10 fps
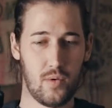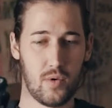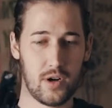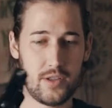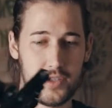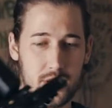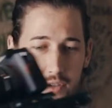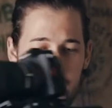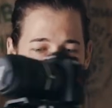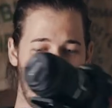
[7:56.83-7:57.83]
1,
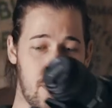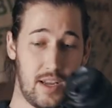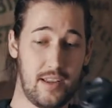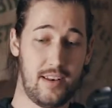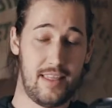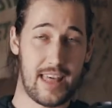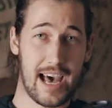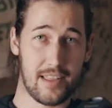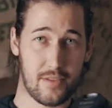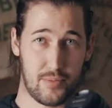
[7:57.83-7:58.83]
2, 3.
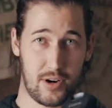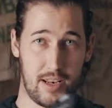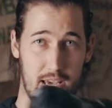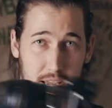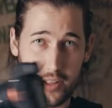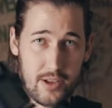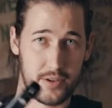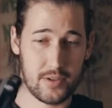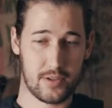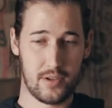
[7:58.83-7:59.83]
That's pretty dang
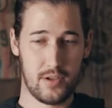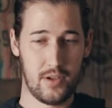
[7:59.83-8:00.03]
close.